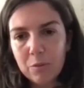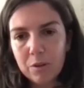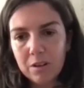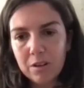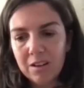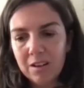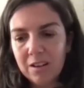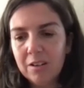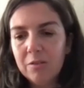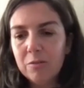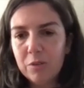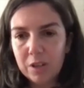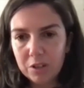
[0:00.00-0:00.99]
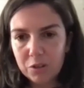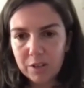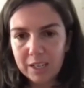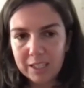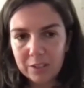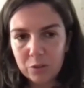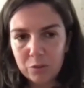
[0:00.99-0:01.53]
we are trying